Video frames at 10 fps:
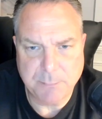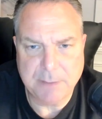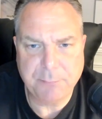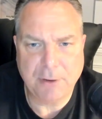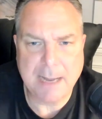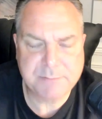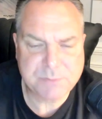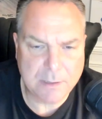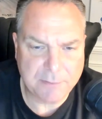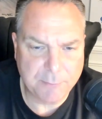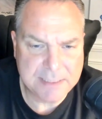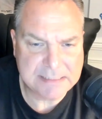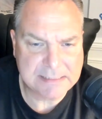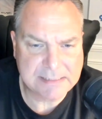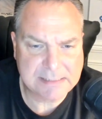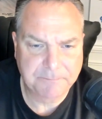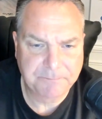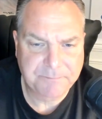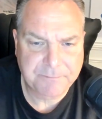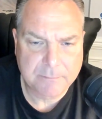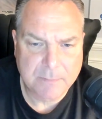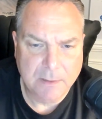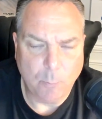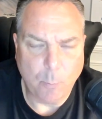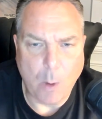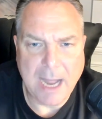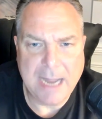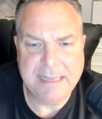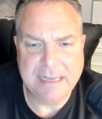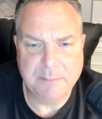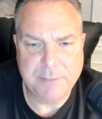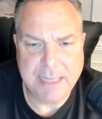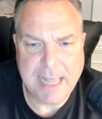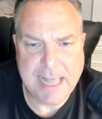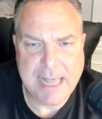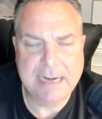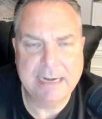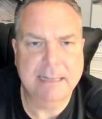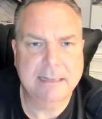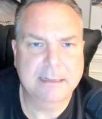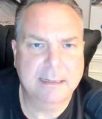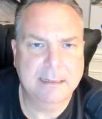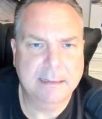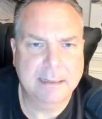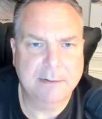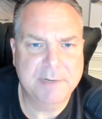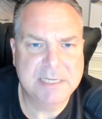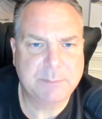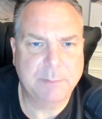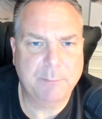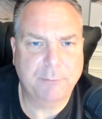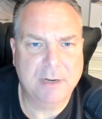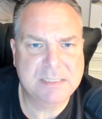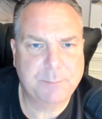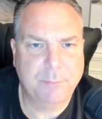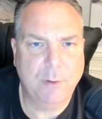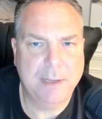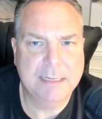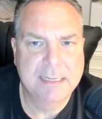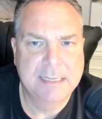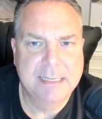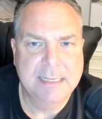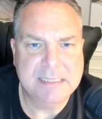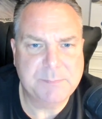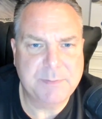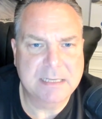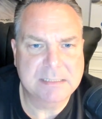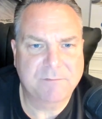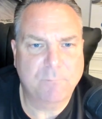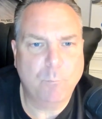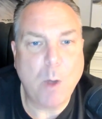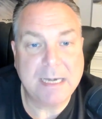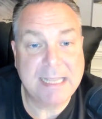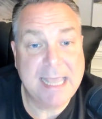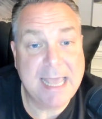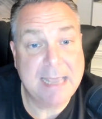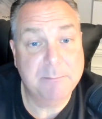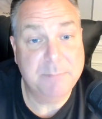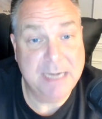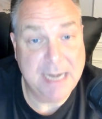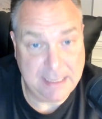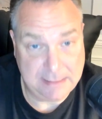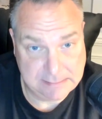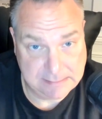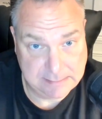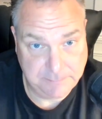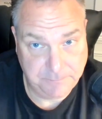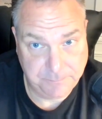but perhaps one of the reasons why they can be had at a at a reasonable price point is because of what came next.